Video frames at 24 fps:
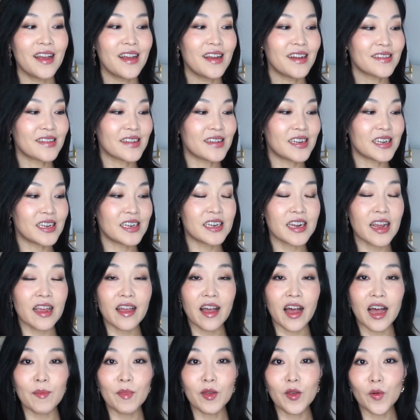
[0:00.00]
So today
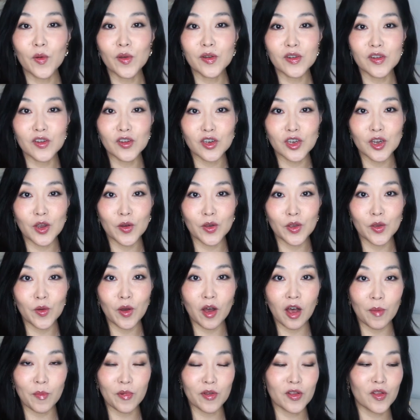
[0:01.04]
I'm going to show you
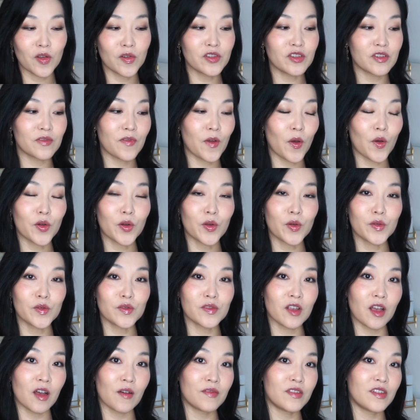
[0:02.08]
up close
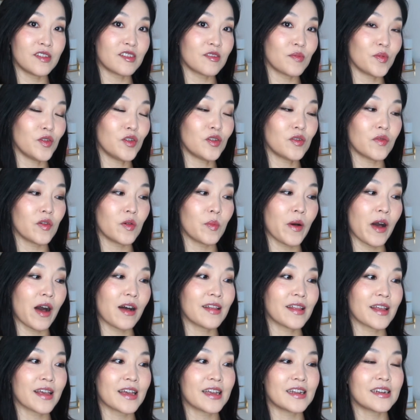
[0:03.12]
photos of this beautiful
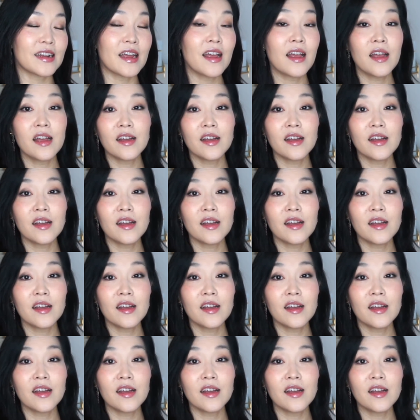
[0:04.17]
palette,